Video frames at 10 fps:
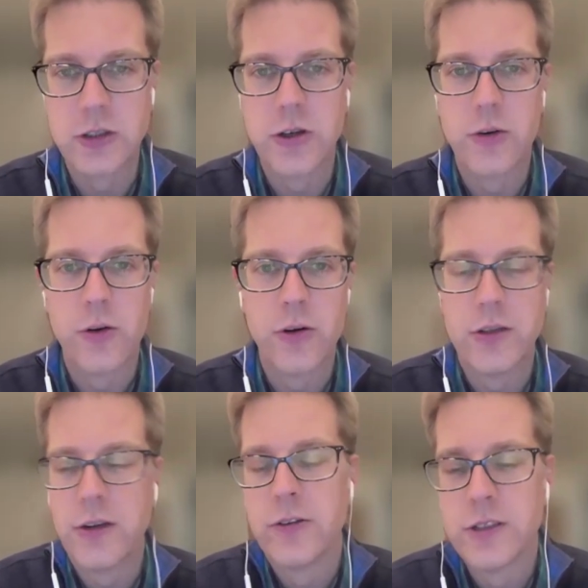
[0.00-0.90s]
cohort or
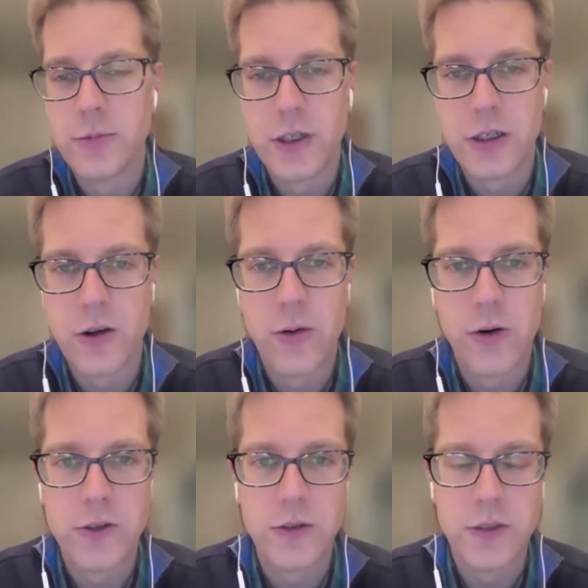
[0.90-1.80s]
different subject
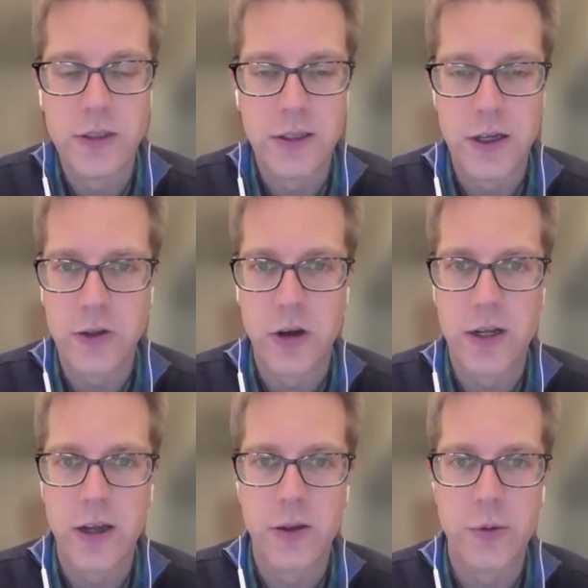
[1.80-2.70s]
cohorts using the electronic
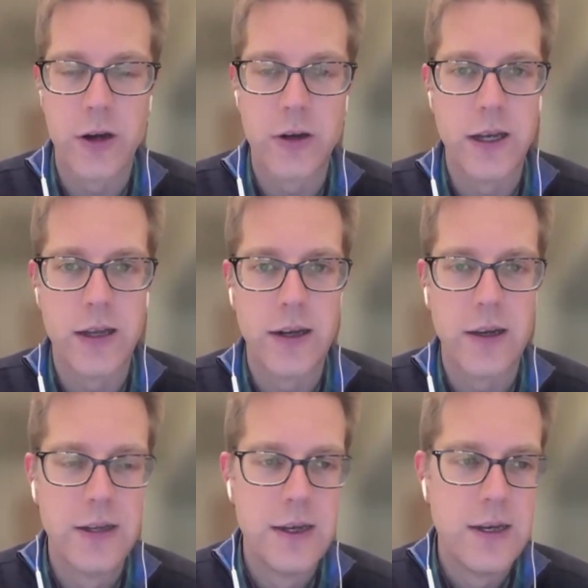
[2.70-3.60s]
health record data,